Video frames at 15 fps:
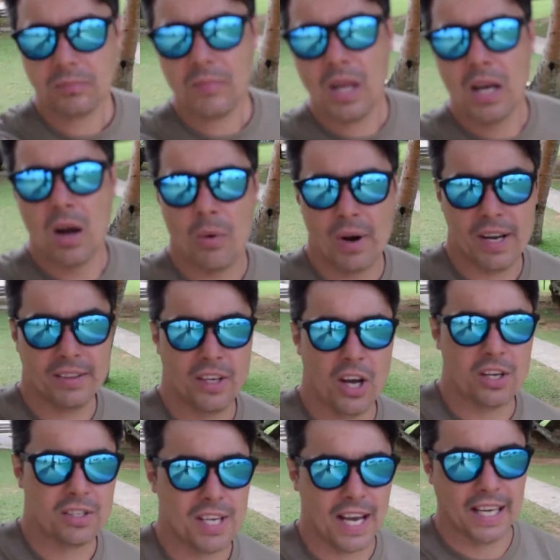We're at the
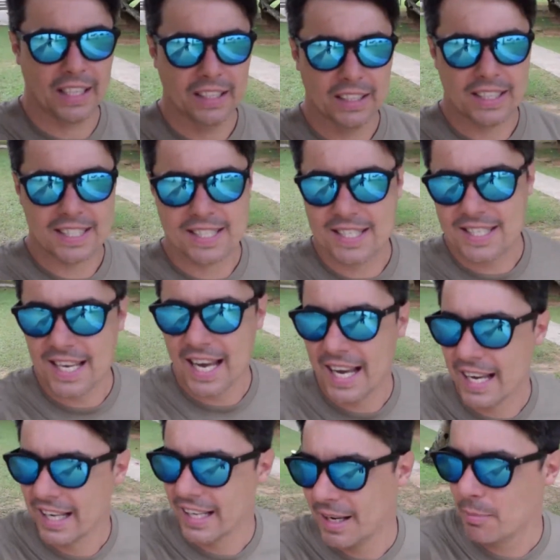hotel. It's
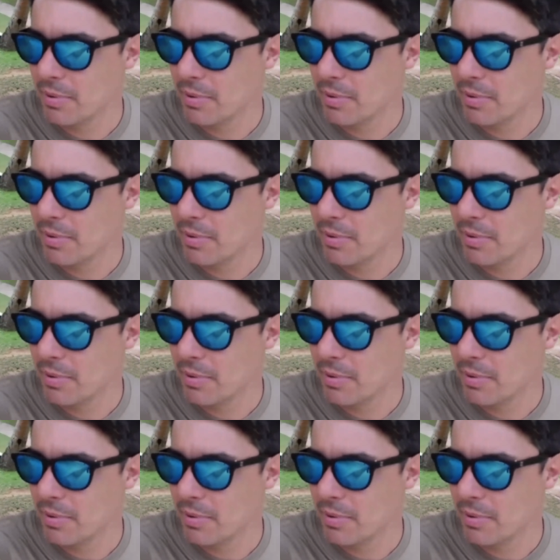a